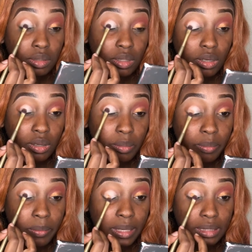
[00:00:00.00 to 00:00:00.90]
So
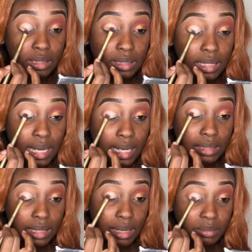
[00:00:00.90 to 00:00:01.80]
press and
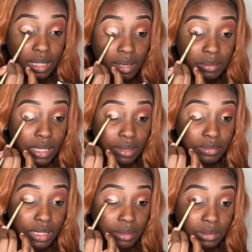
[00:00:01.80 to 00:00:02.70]
slide, tap, tap, tap,
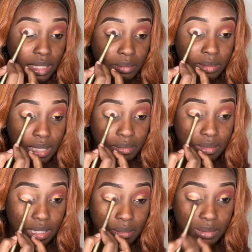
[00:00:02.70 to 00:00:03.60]
tap, tap, tap,
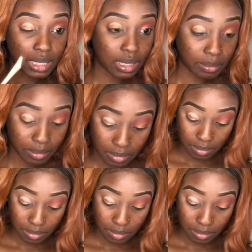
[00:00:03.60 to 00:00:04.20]
tap, tap.